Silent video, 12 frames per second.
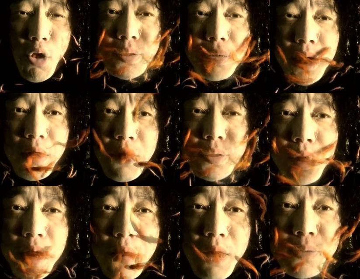Bo,
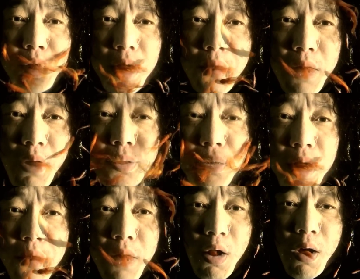the Deputy Director
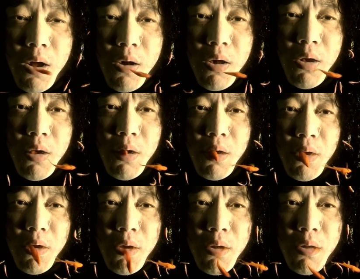of the Art
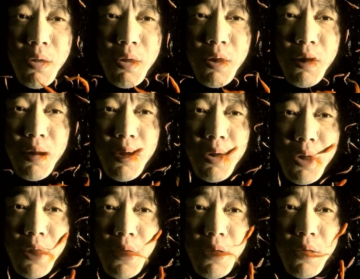Institute of Donghua,
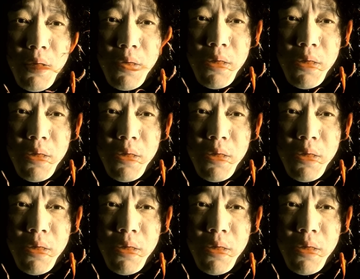is a